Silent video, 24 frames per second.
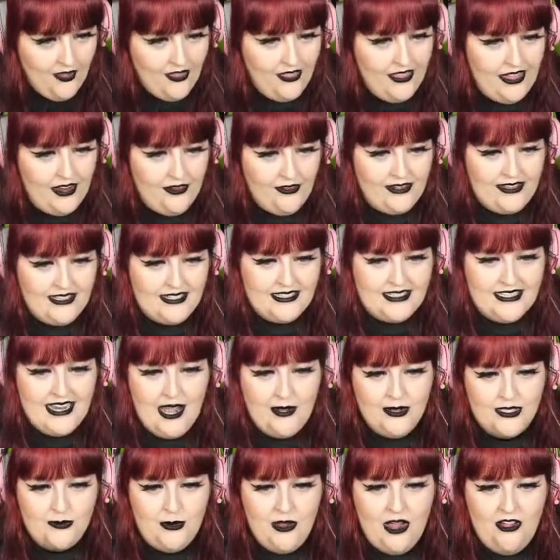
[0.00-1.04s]
There it is.
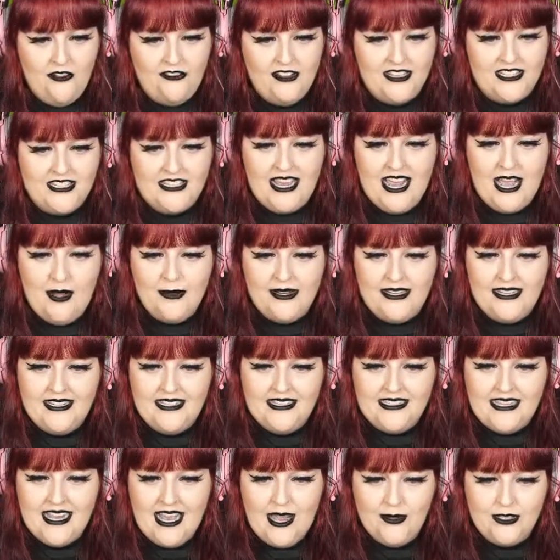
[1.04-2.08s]
Now it's perfect. Now
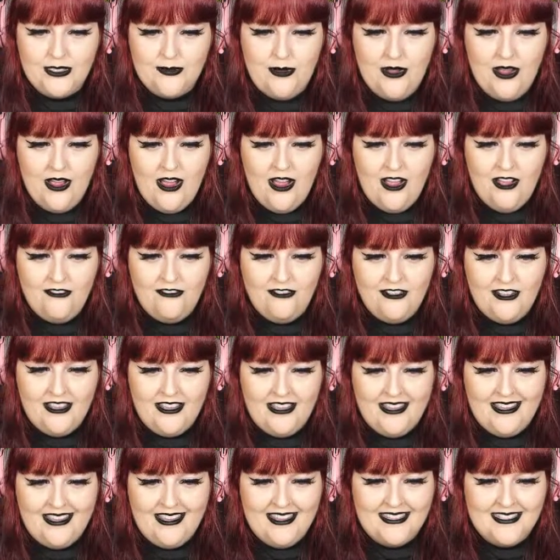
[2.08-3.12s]
it's
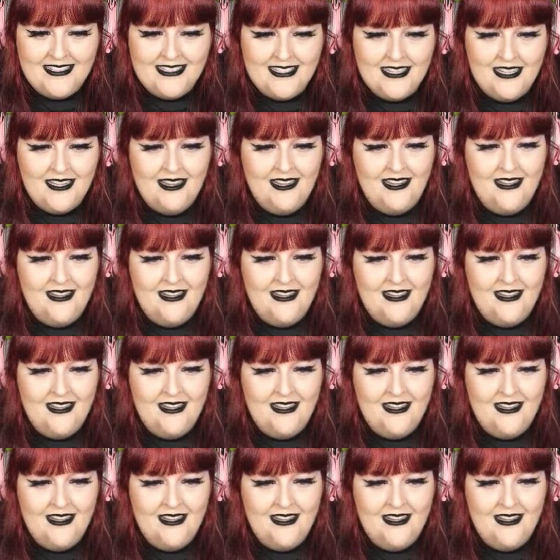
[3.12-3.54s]
perfect.